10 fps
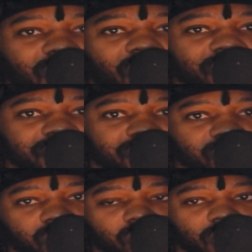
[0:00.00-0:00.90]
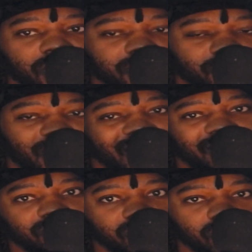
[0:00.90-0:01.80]
are you? Who are you?
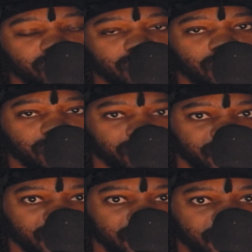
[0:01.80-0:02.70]
How do you co-create?